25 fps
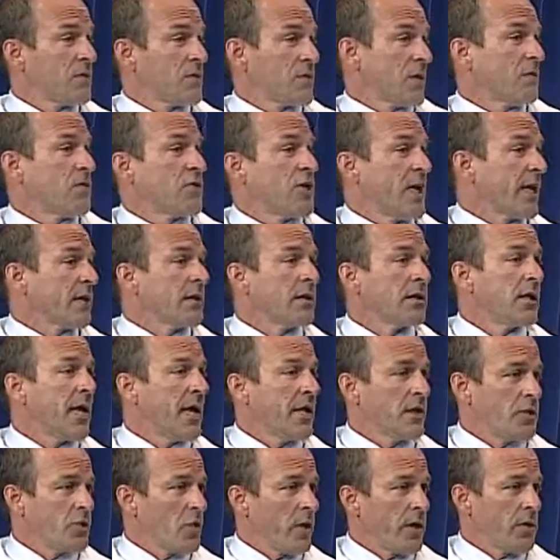subjected
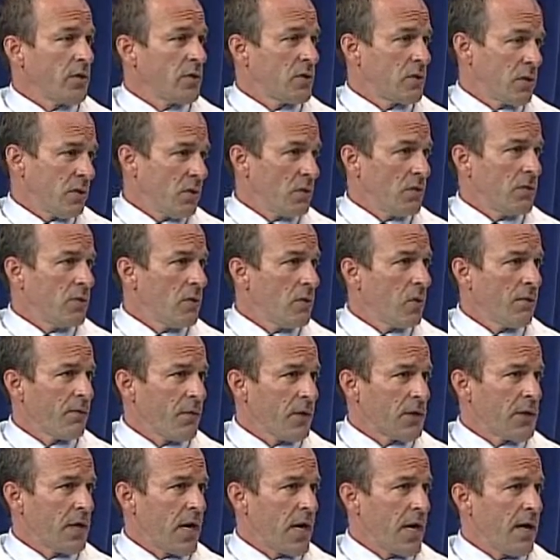that joint to
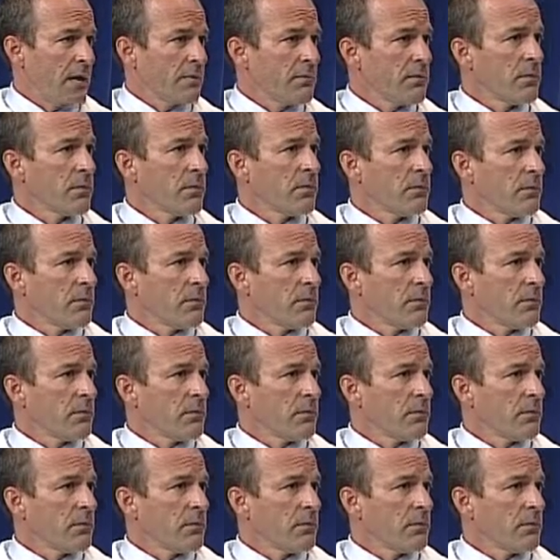over time.